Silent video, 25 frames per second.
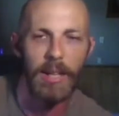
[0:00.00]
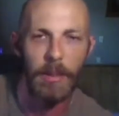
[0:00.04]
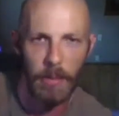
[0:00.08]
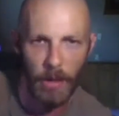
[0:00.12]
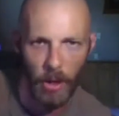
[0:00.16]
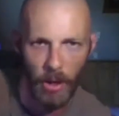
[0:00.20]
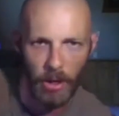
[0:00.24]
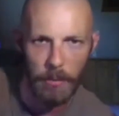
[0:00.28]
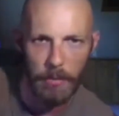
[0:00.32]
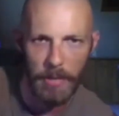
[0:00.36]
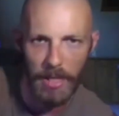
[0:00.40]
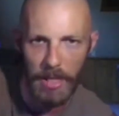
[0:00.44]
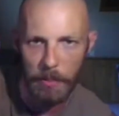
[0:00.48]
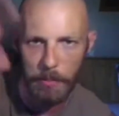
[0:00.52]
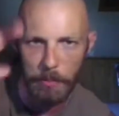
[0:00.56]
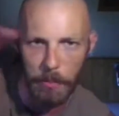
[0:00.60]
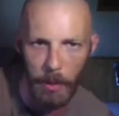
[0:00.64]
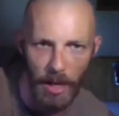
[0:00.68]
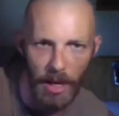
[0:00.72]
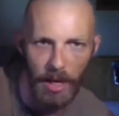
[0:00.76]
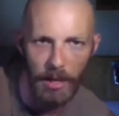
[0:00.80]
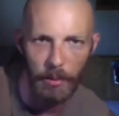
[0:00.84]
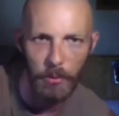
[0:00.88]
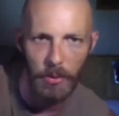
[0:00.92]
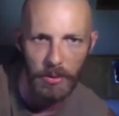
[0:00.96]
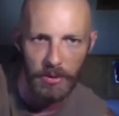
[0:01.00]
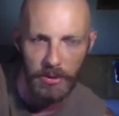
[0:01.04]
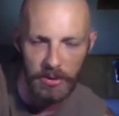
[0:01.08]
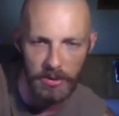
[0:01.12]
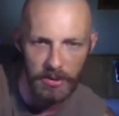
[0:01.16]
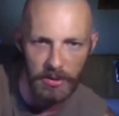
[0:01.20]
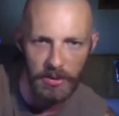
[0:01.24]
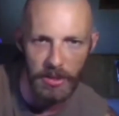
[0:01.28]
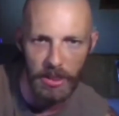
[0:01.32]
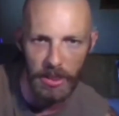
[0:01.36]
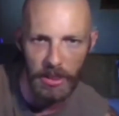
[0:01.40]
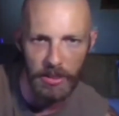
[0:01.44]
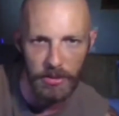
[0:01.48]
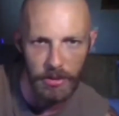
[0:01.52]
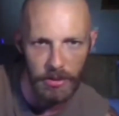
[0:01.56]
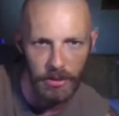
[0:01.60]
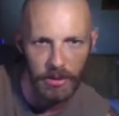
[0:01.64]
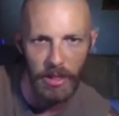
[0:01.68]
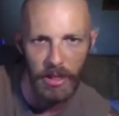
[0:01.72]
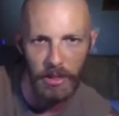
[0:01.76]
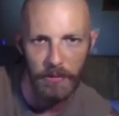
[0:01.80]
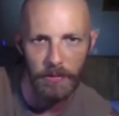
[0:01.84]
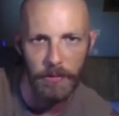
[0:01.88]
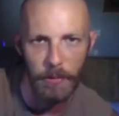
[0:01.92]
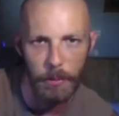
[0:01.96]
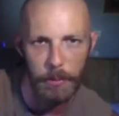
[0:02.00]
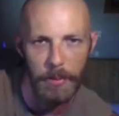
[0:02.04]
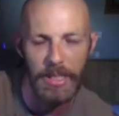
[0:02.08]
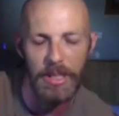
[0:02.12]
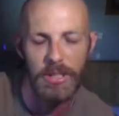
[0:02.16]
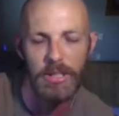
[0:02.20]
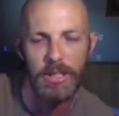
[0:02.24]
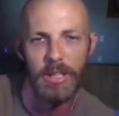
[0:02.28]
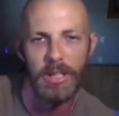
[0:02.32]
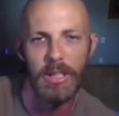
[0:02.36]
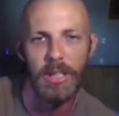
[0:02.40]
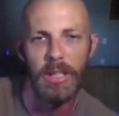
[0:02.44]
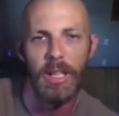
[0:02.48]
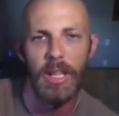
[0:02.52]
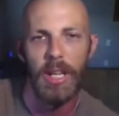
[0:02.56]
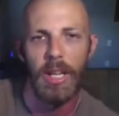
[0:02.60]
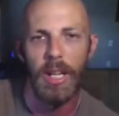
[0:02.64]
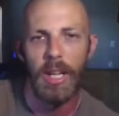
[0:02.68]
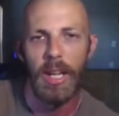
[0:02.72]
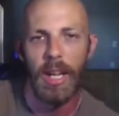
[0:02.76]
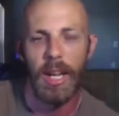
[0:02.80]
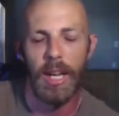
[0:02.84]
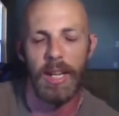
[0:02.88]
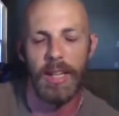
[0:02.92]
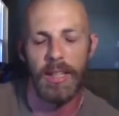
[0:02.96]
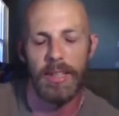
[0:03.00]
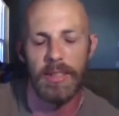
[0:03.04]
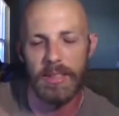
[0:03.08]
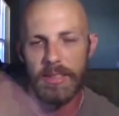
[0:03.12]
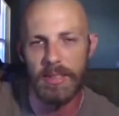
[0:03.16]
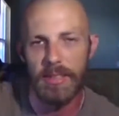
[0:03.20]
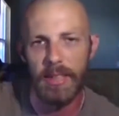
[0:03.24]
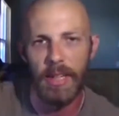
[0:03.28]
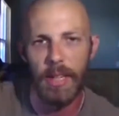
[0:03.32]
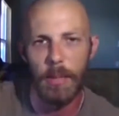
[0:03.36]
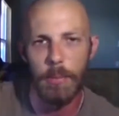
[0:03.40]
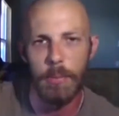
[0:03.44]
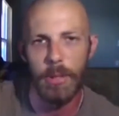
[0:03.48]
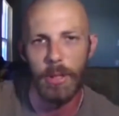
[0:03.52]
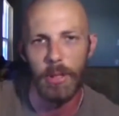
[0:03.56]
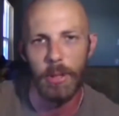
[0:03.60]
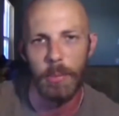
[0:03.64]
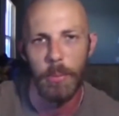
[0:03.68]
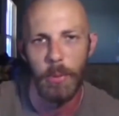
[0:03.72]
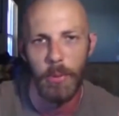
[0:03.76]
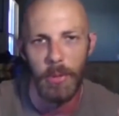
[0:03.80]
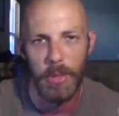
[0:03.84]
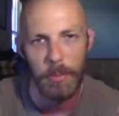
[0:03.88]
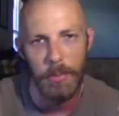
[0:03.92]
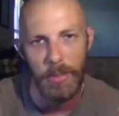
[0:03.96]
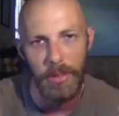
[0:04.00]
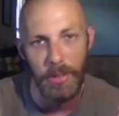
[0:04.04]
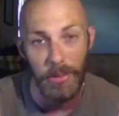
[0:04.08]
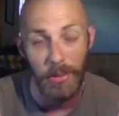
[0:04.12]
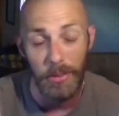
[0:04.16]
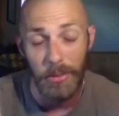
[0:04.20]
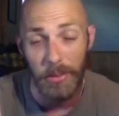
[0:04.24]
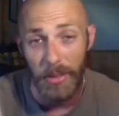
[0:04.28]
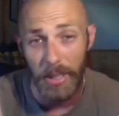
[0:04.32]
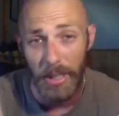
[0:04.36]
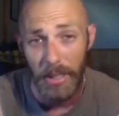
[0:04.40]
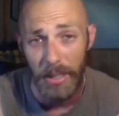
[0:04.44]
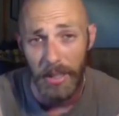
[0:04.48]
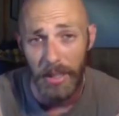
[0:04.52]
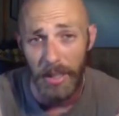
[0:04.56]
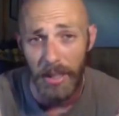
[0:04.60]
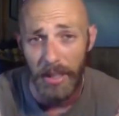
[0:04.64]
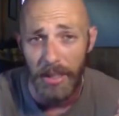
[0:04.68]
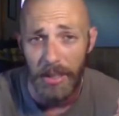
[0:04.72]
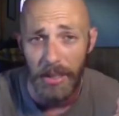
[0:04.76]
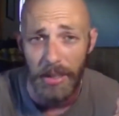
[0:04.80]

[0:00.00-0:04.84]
Like an automated bot will get your information and set up your appointment through there.